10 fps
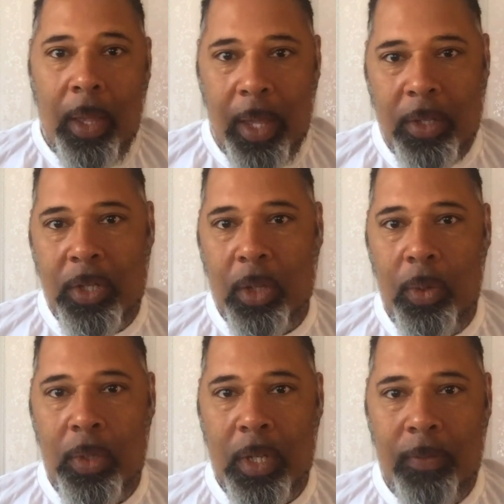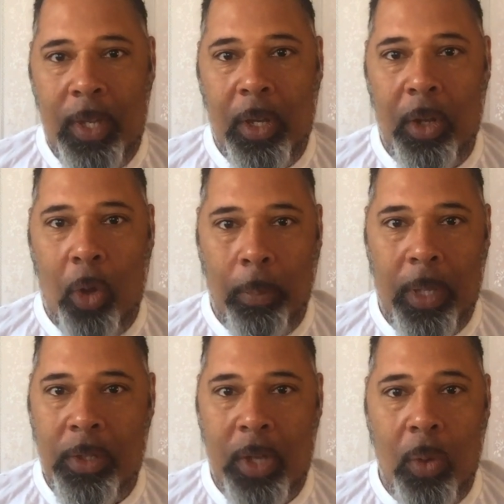exclusive
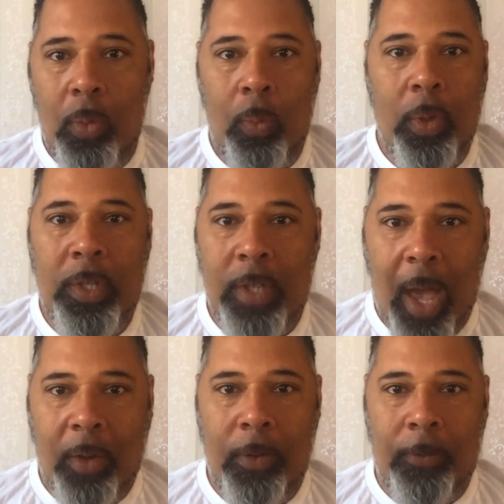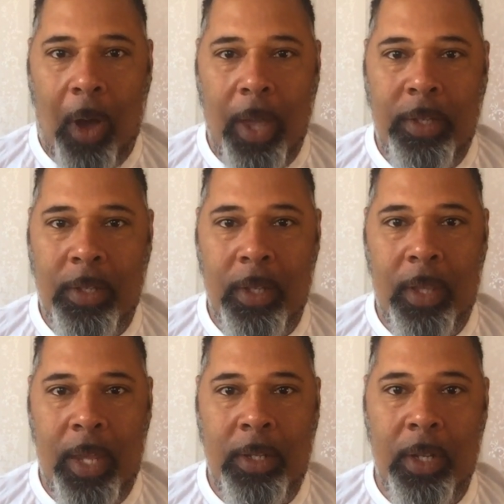economic zone, was sacrificed, and
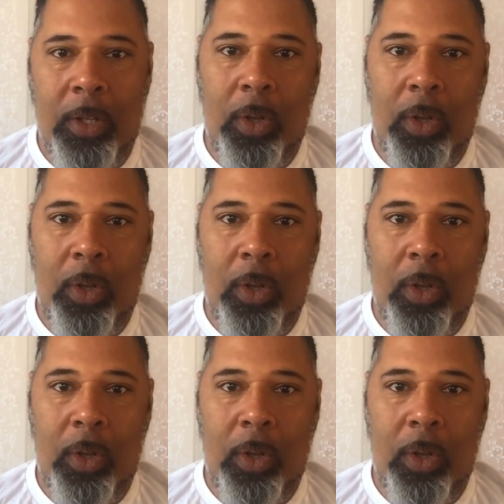they did